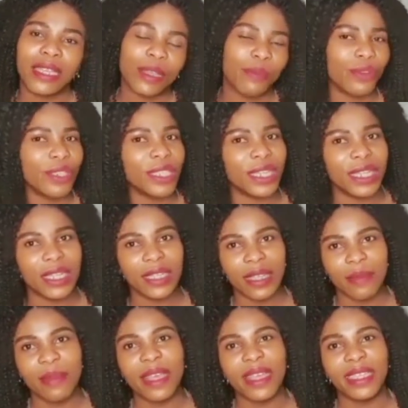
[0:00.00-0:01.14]
keep on telling
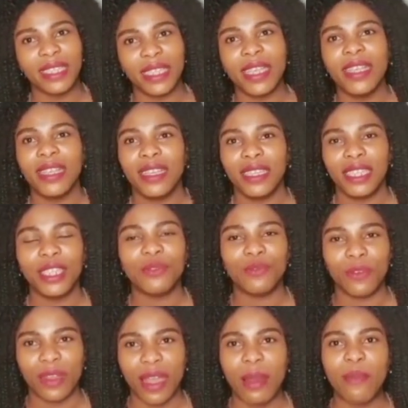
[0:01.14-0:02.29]
them that she
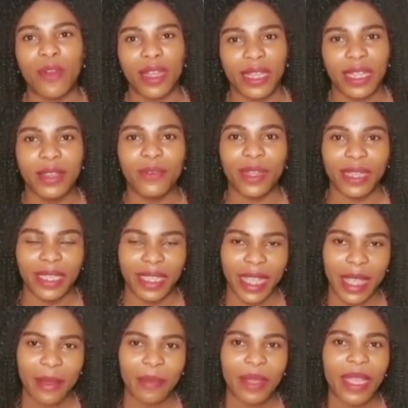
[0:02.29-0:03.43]
will come one day, one
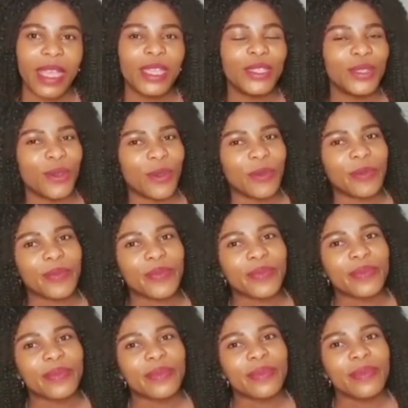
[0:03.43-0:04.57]
time. So
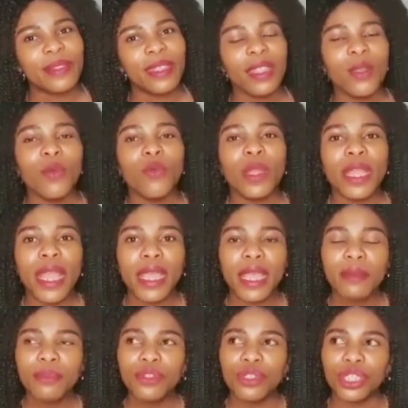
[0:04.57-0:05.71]
when I
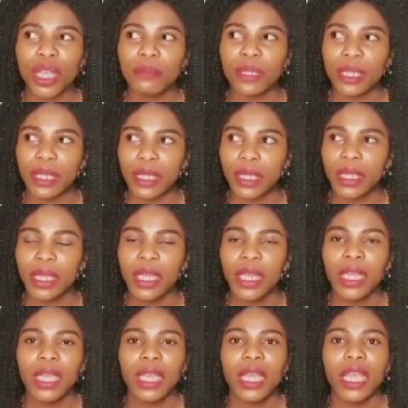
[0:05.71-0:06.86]
came to Germany,
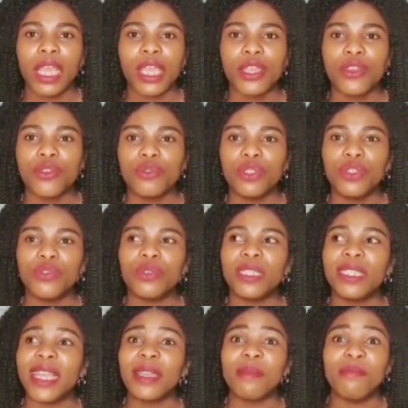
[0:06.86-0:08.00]
he used to
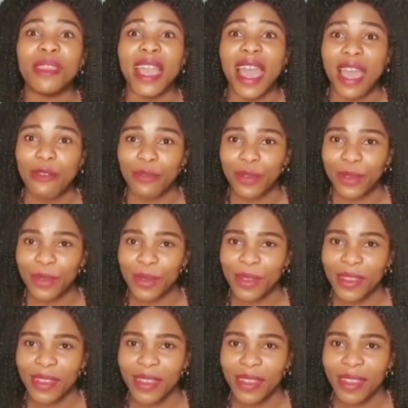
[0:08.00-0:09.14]
take me out
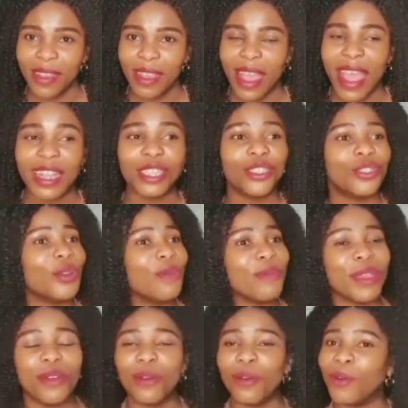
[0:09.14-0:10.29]
and show
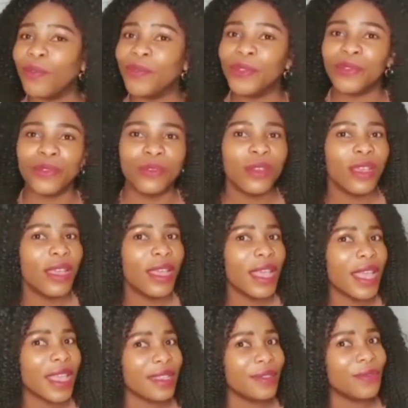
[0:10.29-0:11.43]
me off to
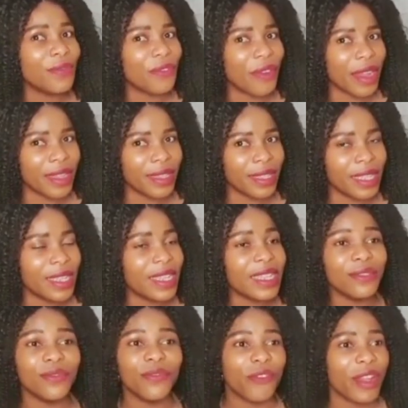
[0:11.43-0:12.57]
his friends, and
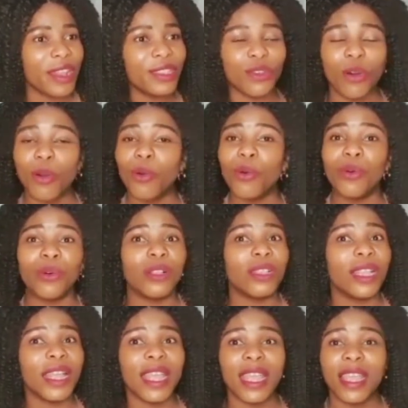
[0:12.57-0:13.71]
his friends
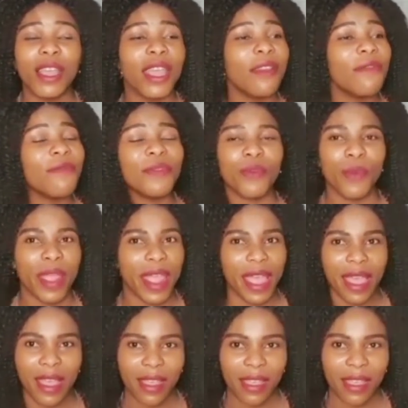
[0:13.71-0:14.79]
all everywhere.